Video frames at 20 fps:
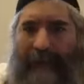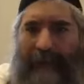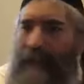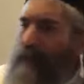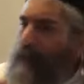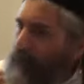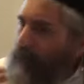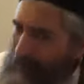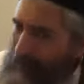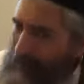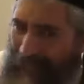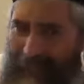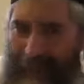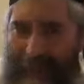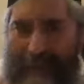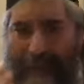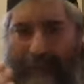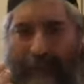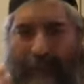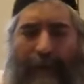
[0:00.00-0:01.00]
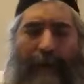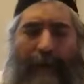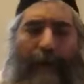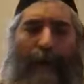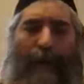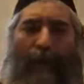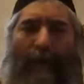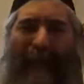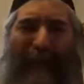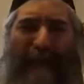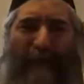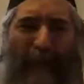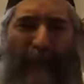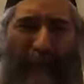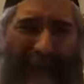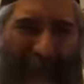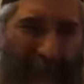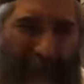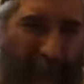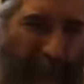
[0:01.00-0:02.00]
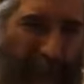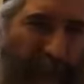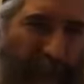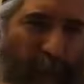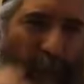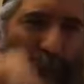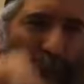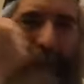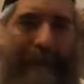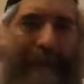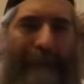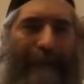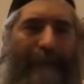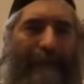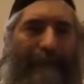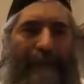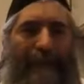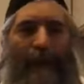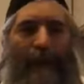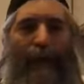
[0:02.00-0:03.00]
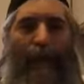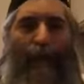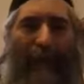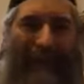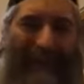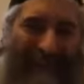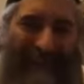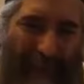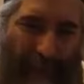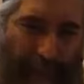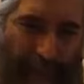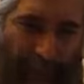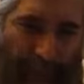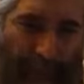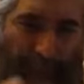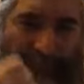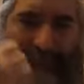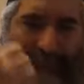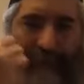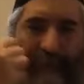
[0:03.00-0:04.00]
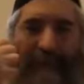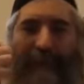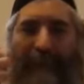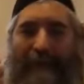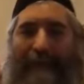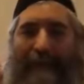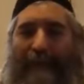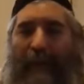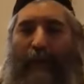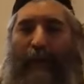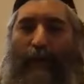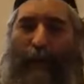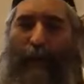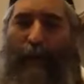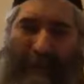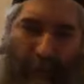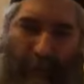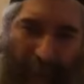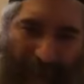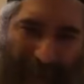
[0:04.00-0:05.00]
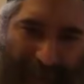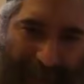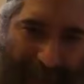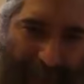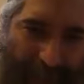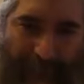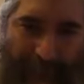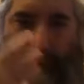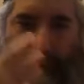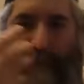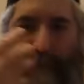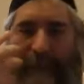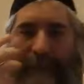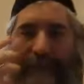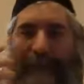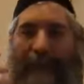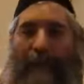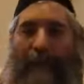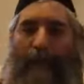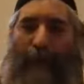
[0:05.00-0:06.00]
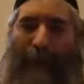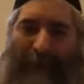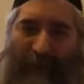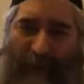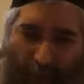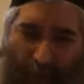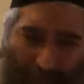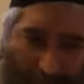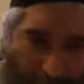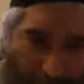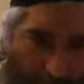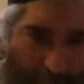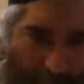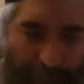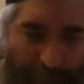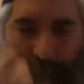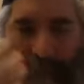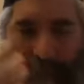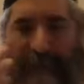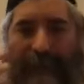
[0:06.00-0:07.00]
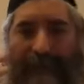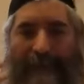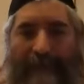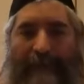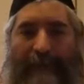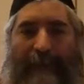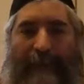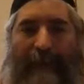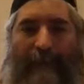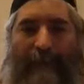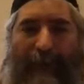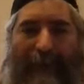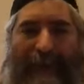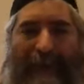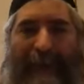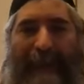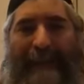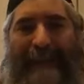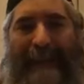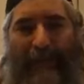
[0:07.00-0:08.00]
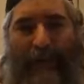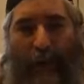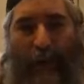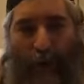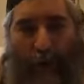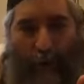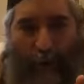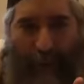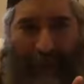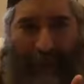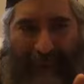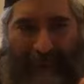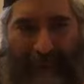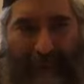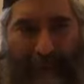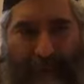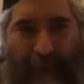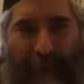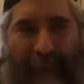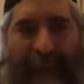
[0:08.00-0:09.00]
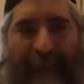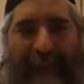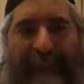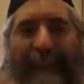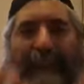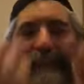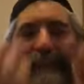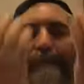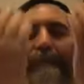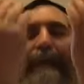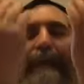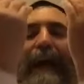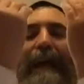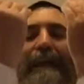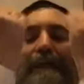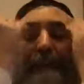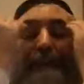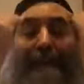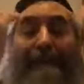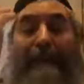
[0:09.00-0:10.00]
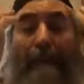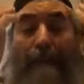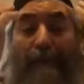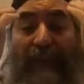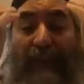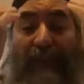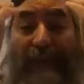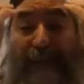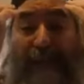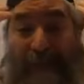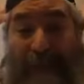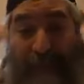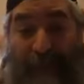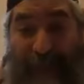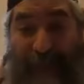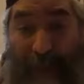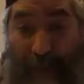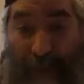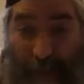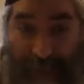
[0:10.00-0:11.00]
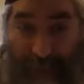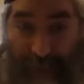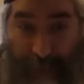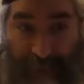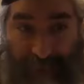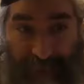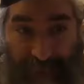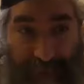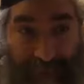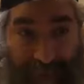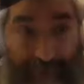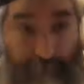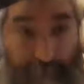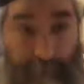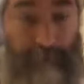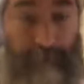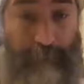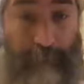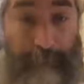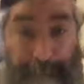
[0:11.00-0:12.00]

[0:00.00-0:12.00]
You look back. Okay, I'm doing this, but for what? What is the purpose of that? What do I get from it? What do I learn from this? Right? There's always bringing it back to something bigger, something higher.